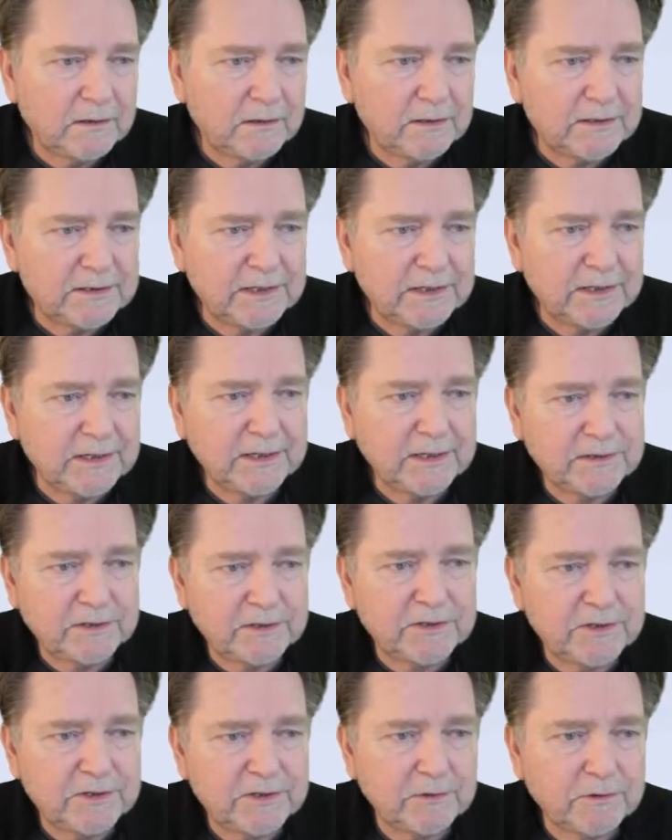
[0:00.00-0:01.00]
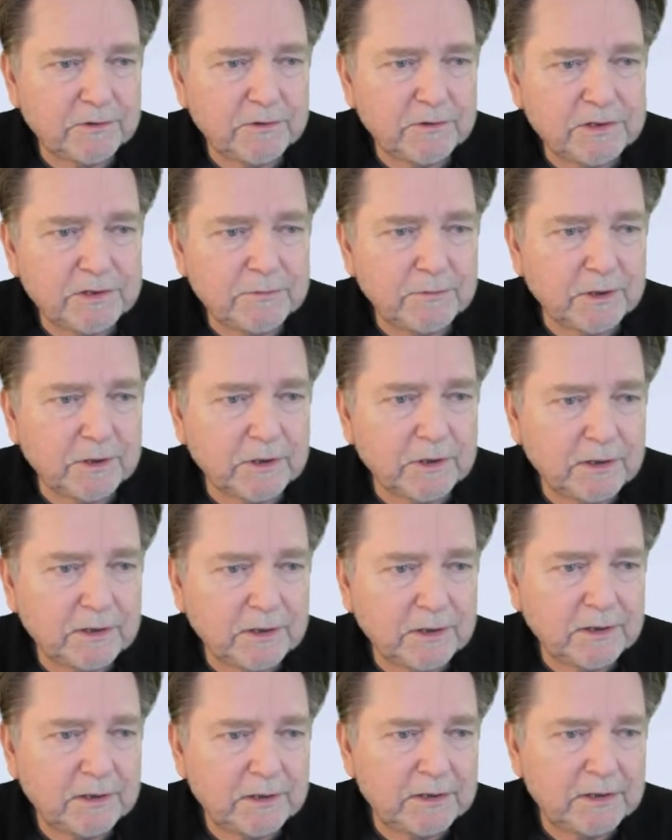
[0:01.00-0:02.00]
listing as its source the book
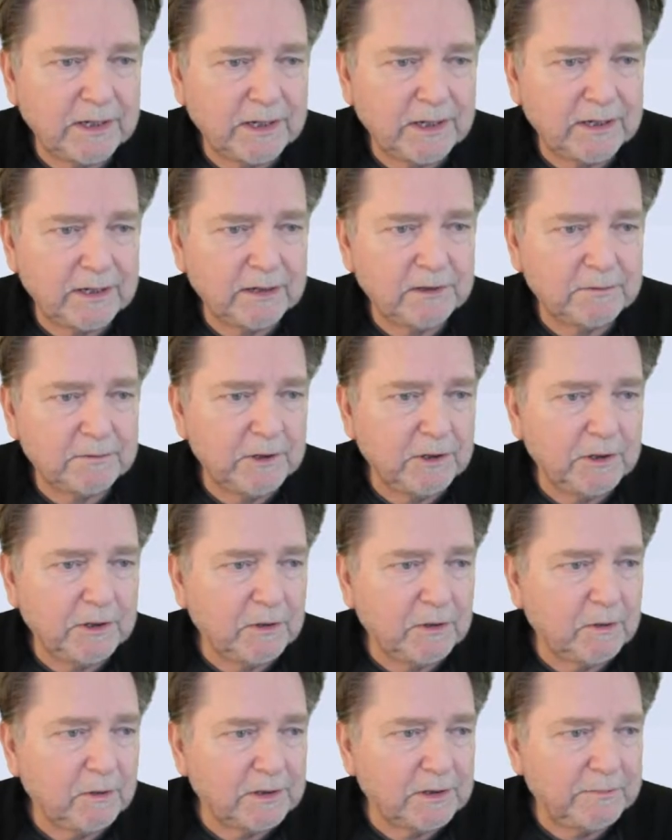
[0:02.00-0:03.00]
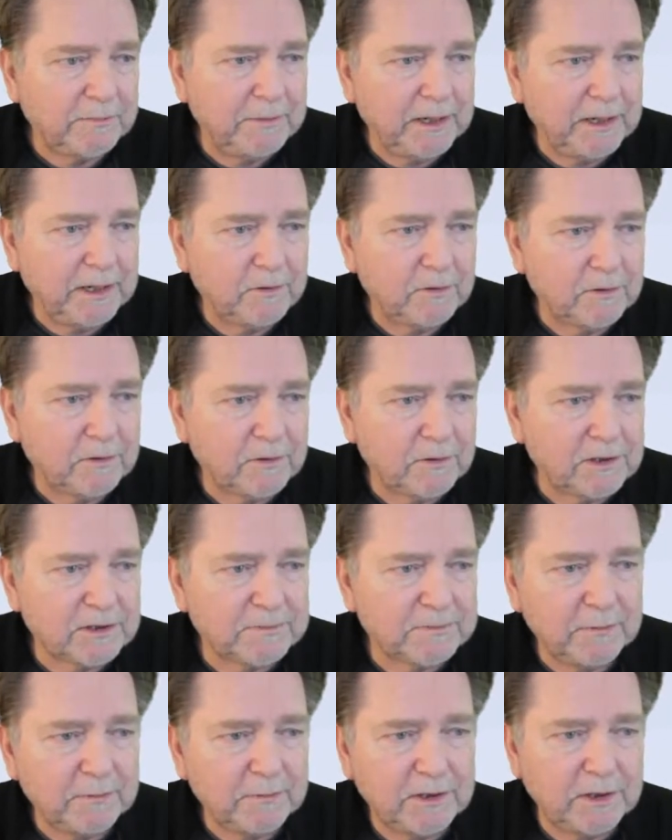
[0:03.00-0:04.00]
titled "Behold a Pale
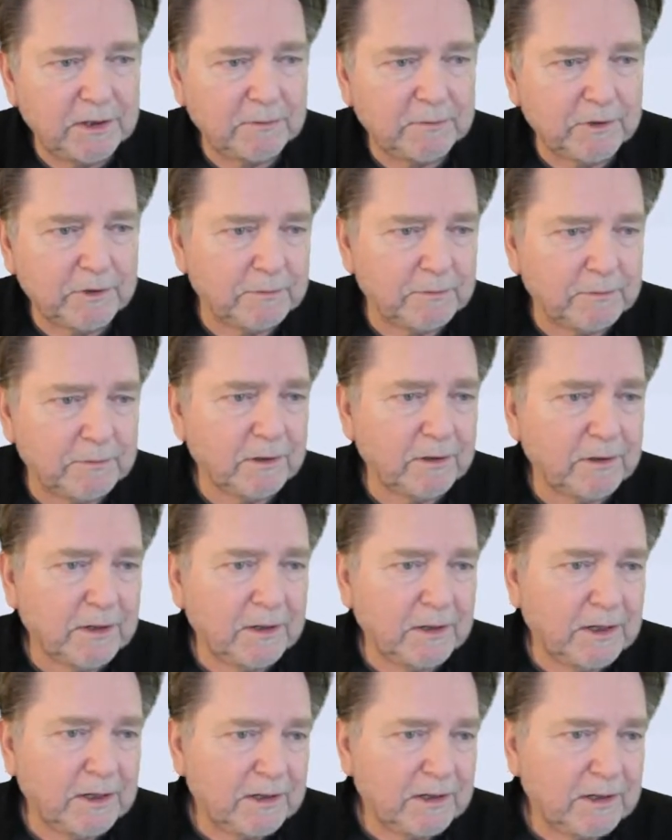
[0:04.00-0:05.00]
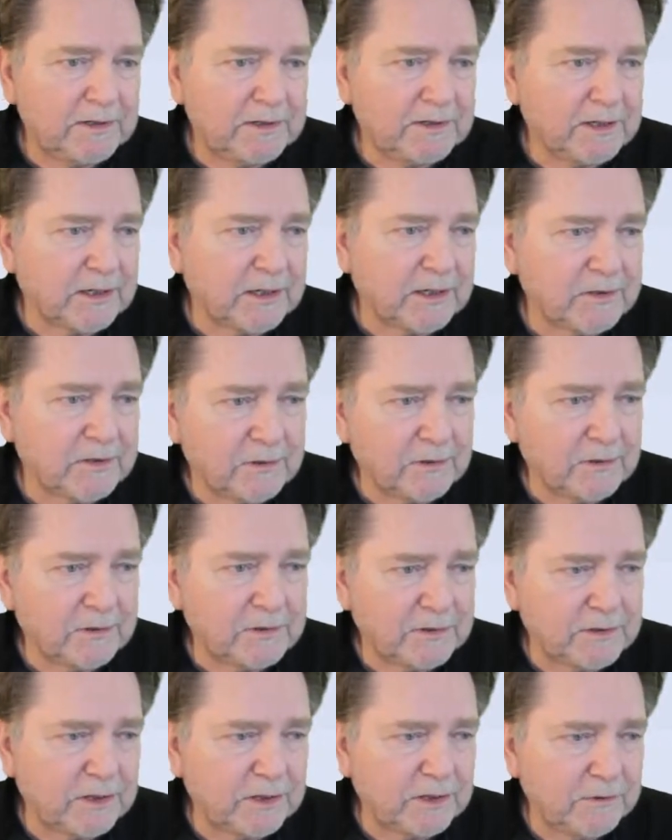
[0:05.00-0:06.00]
Horse" by William Cooper. The second
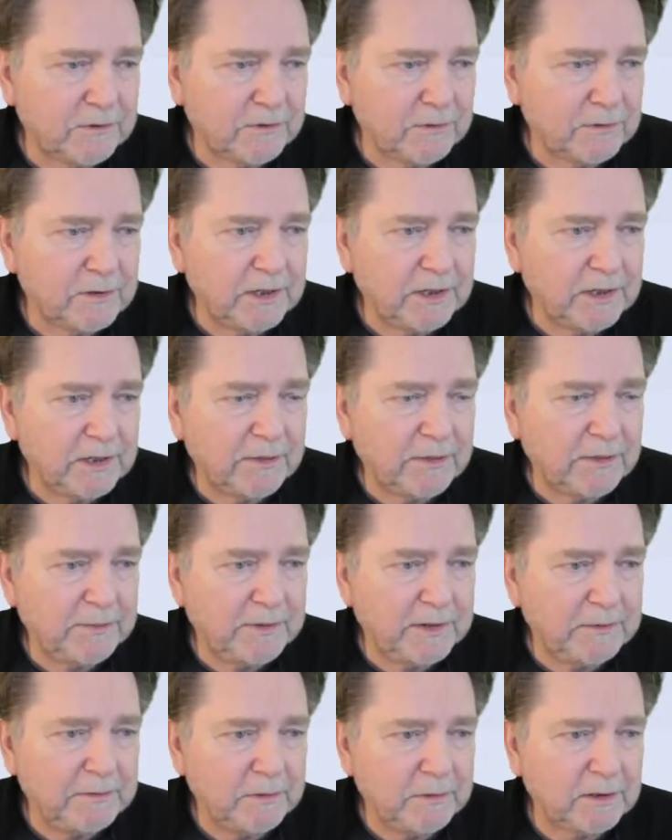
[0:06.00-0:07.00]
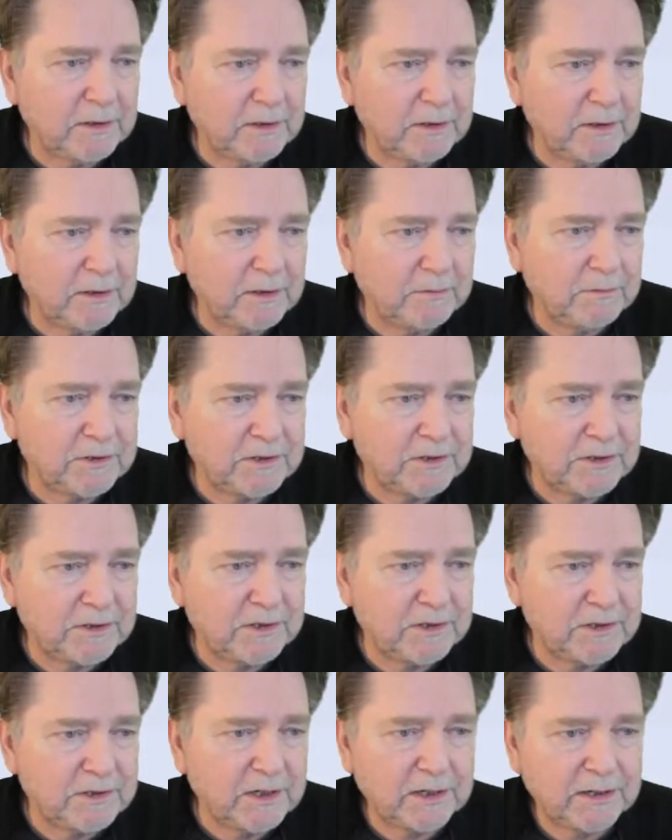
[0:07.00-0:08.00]
source is a crudely copied booklet which
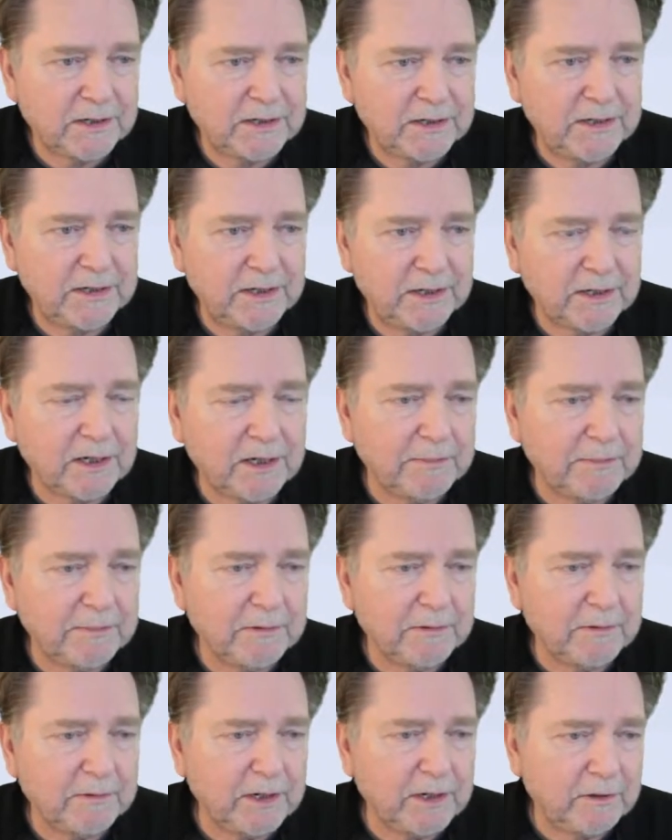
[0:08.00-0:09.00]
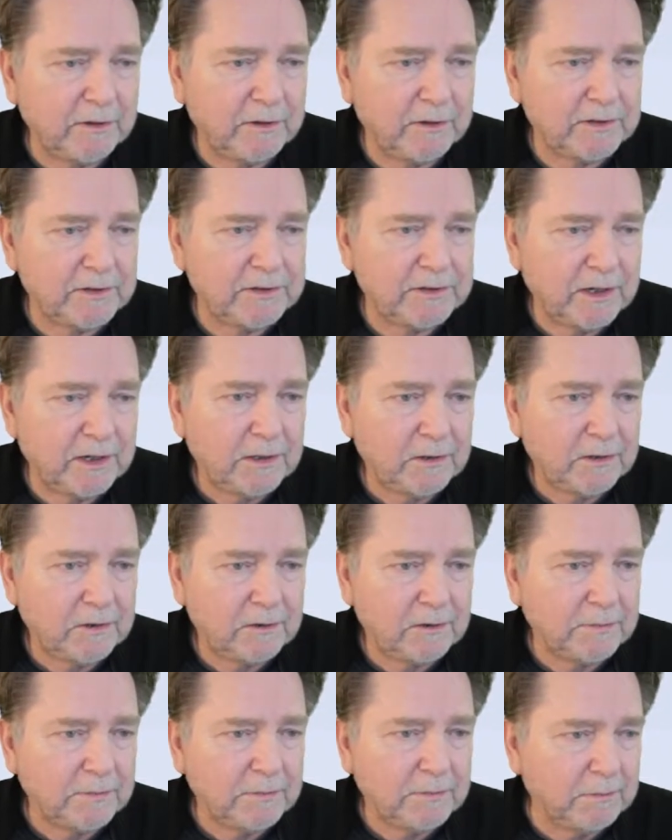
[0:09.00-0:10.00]
does not contain a copyright notice
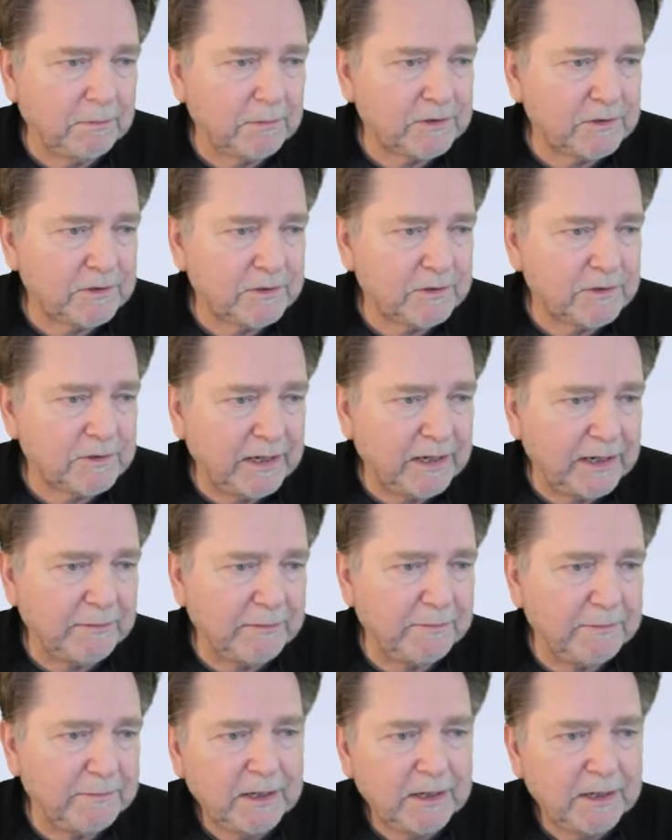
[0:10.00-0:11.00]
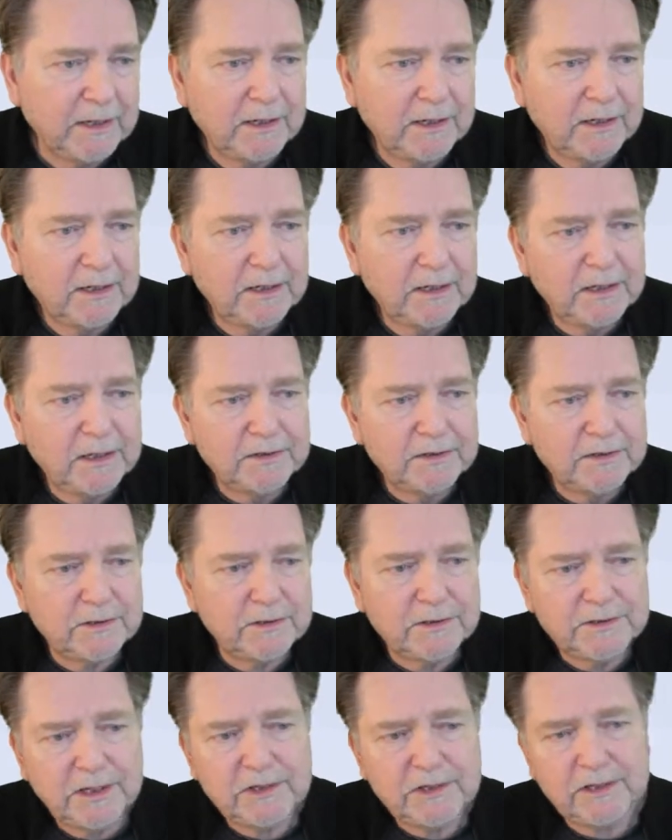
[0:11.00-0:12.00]
or a publisher's name.
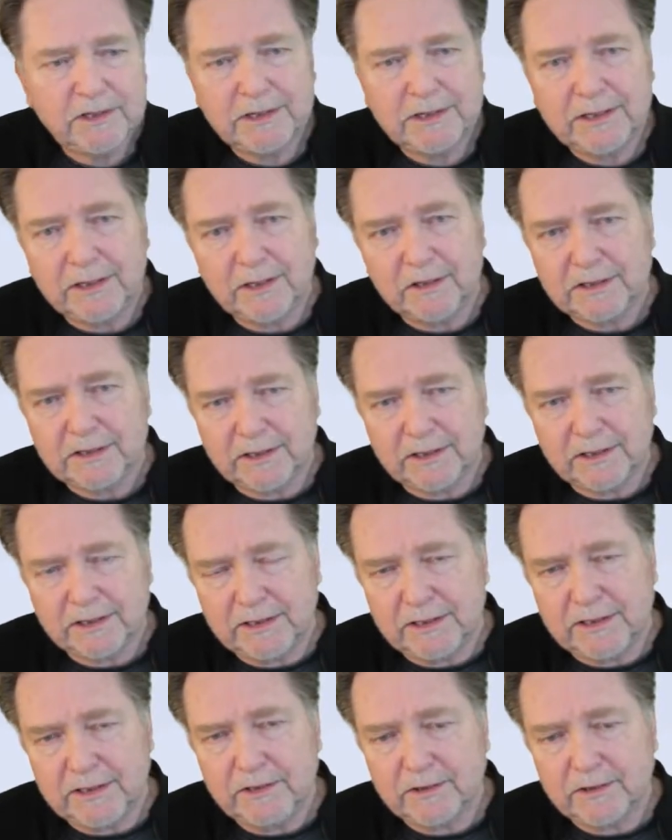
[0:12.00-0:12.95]
So essentially it looks like they